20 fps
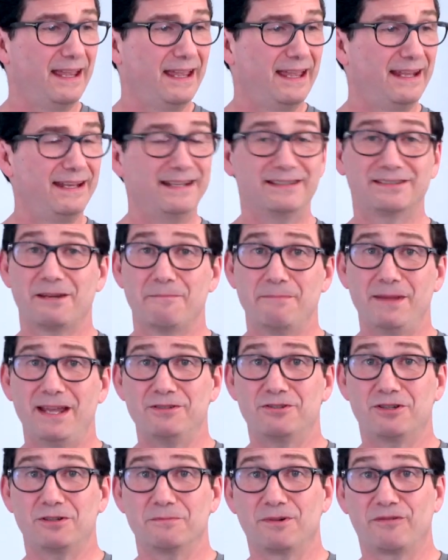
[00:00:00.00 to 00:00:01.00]
And as I
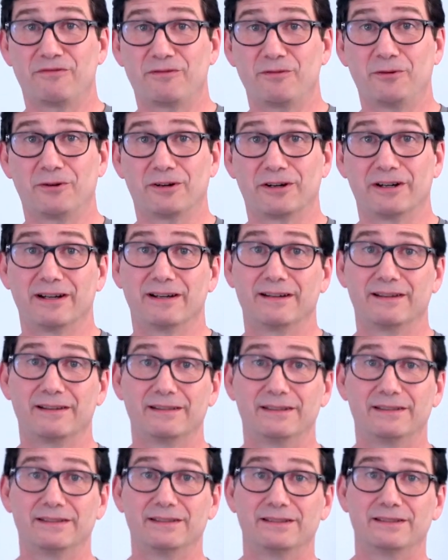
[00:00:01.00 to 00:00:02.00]
mentioned before,
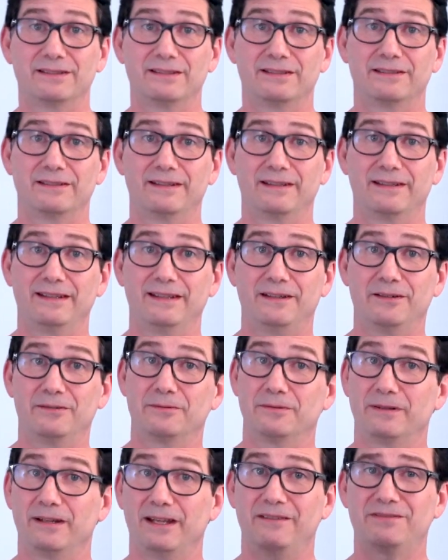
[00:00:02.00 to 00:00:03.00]
you know,
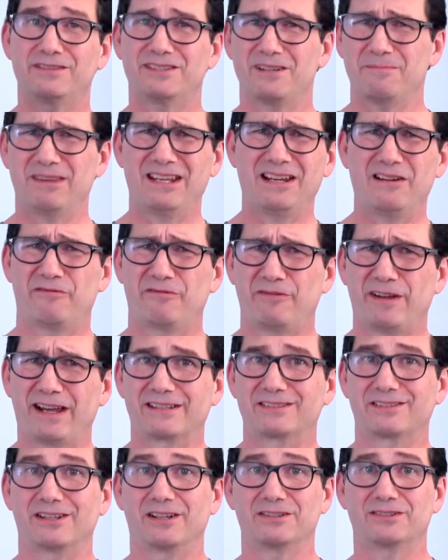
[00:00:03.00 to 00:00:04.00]
if something
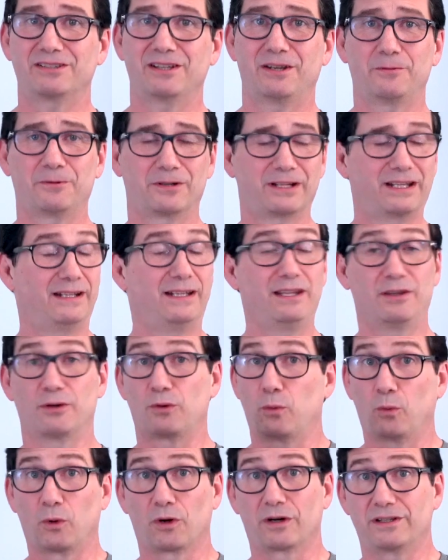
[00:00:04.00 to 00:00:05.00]
affects us and we're getting either
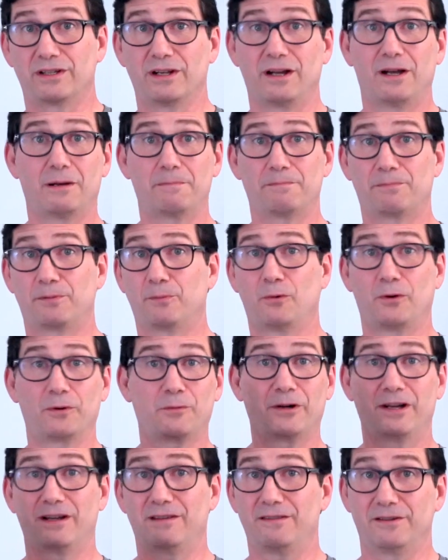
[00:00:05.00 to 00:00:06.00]
worked up one
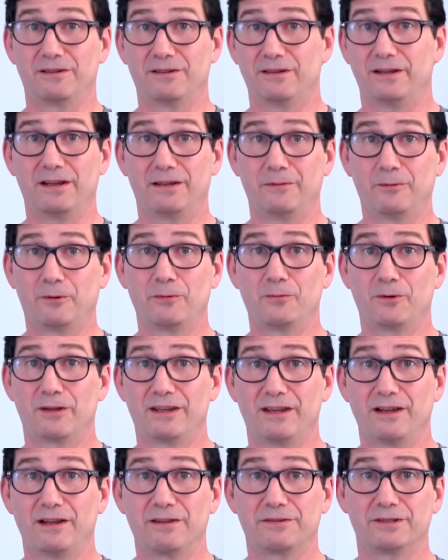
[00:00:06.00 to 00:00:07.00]
way or
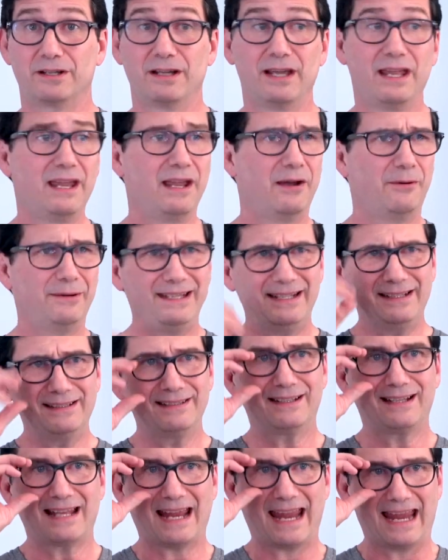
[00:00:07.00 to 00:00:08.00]
the other, we need a
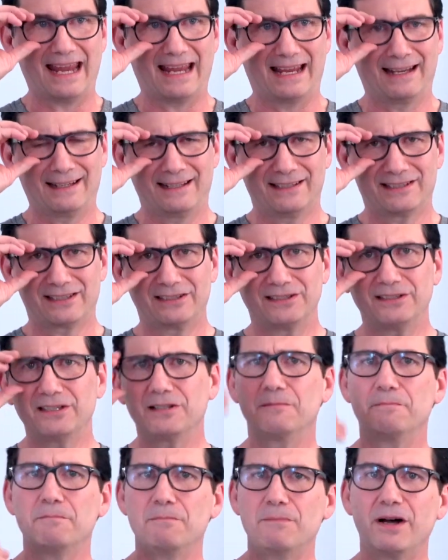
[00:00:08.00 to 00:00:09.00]
little hand, and it's a
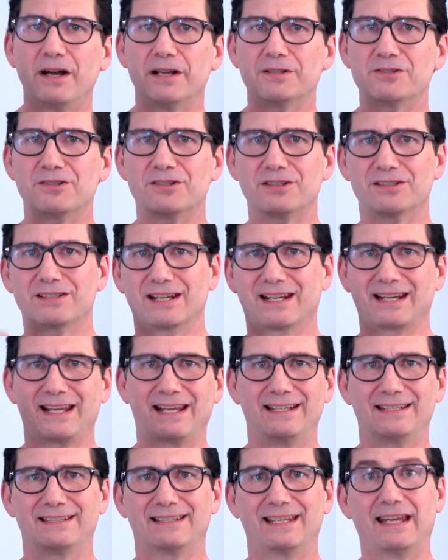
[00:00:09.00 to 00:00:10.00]
little much just to
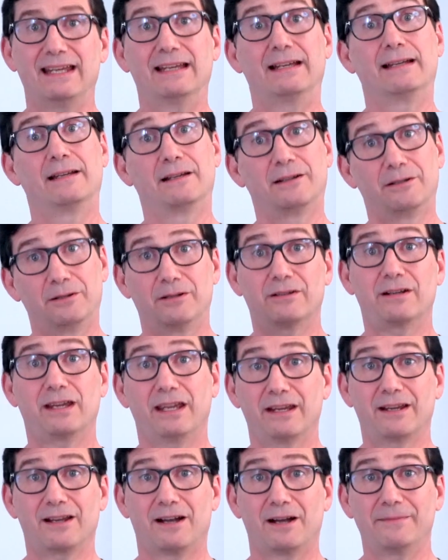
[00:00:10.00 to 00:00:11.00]
kind of say, oh,
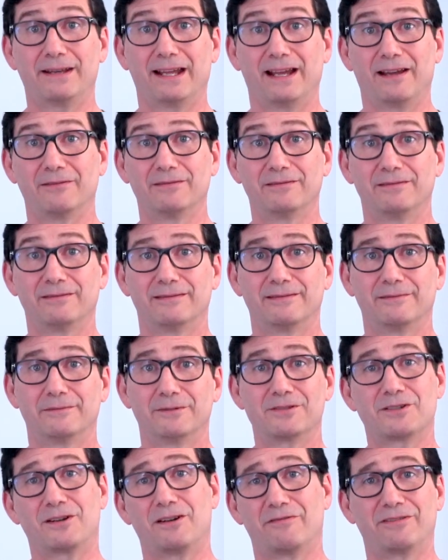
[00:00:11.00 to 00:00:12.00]
okay, calm down,
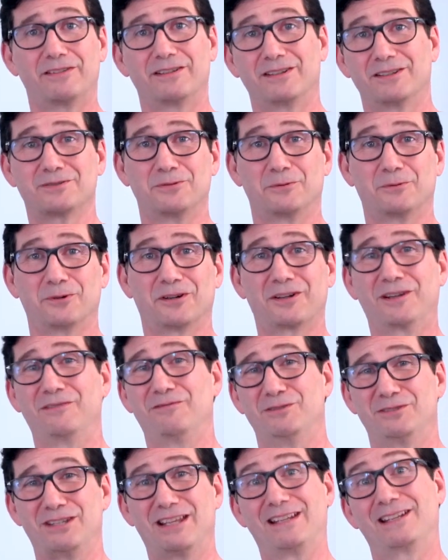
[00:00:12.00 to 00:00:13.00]
which often doesn't work if
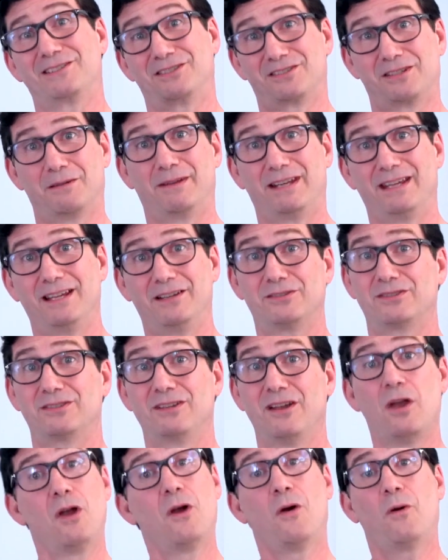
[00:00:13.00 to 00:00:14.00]
you say that to somebody else,
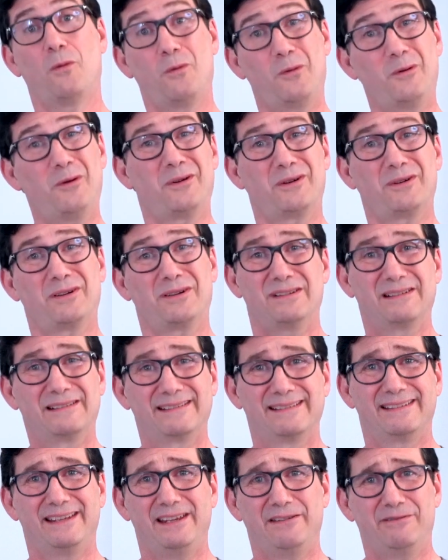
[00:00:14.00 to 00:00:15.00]
or
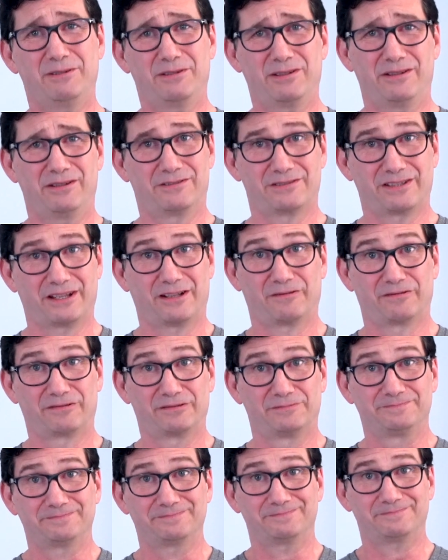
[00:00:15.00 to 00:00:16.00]
even to yourself.
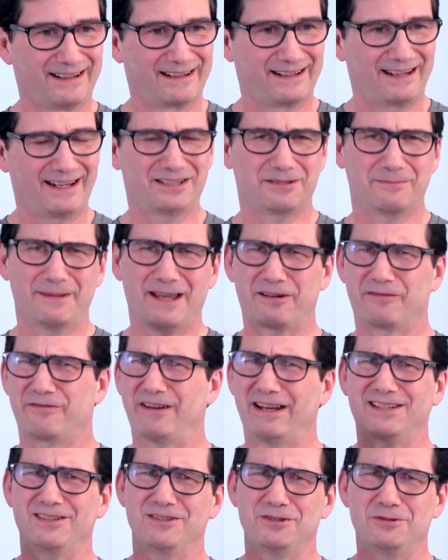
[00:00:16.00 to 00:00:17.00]
Okay, as a matter of
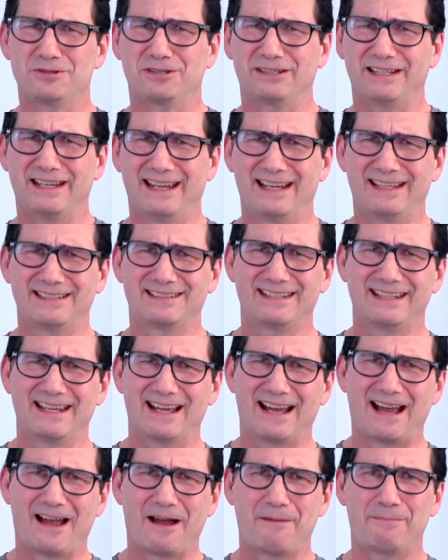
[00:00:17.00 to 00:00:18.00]
fact, it usually has the
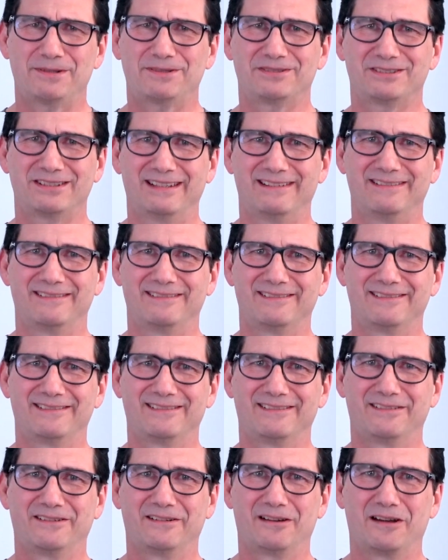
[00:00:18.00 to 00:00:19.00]
opposite
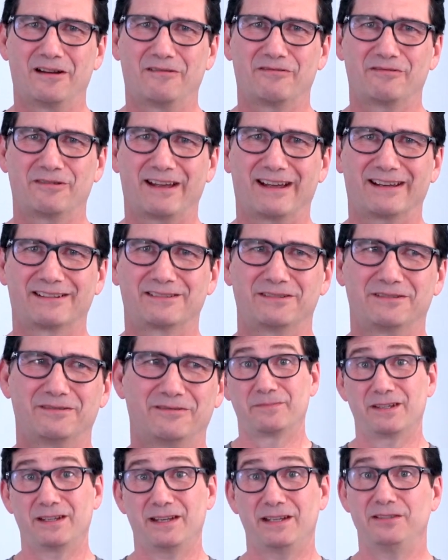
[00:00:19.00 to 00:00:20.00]
effect.
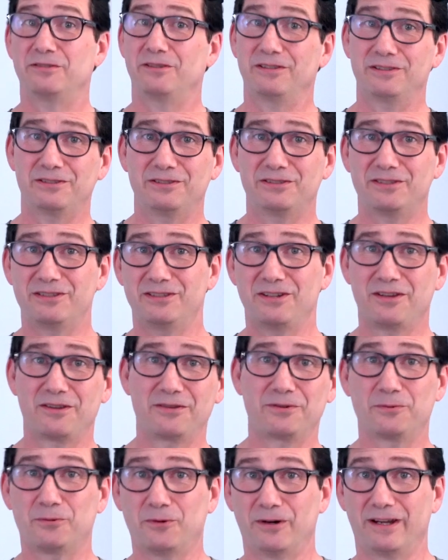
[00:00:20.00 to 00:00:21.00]
Okay, so this is
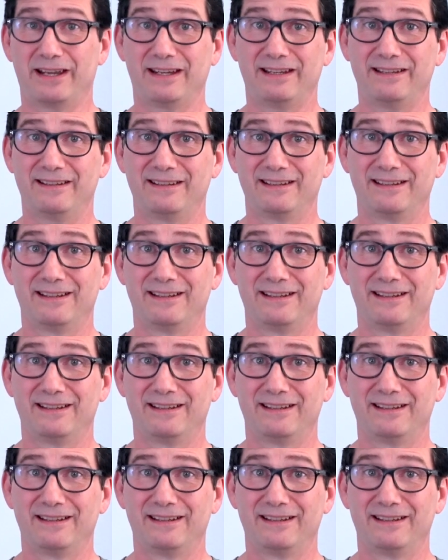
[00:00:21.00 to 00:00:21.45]
another way